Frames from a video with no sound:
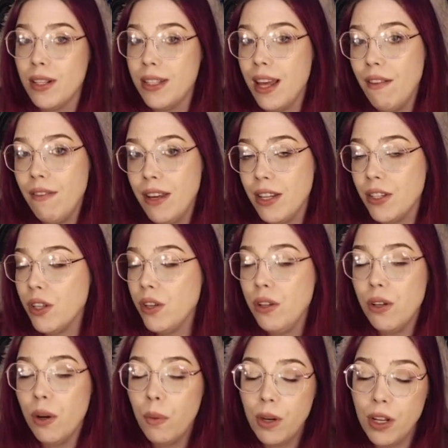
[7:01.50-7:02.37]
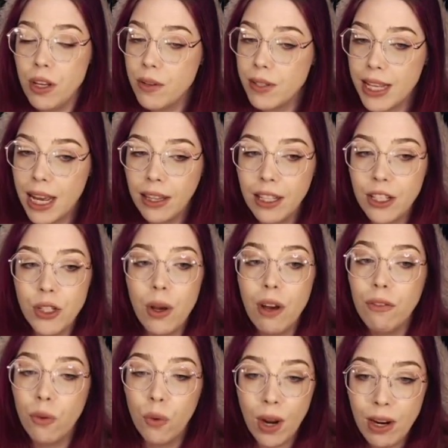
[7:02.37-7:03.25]
heavy, so you don't want to use that unless you
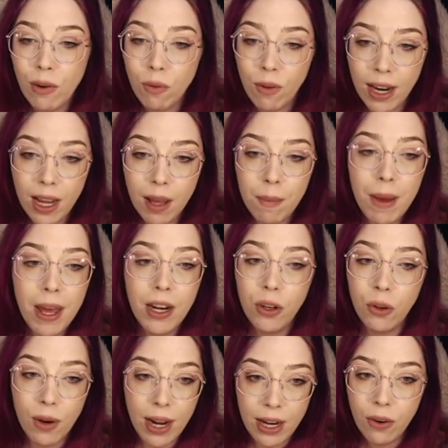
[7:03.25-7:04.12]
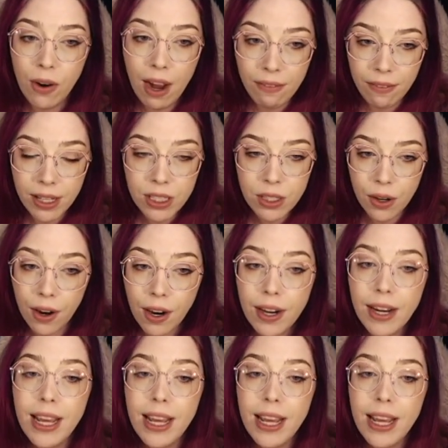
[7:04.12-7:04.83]
have great RAM and a great graphics card.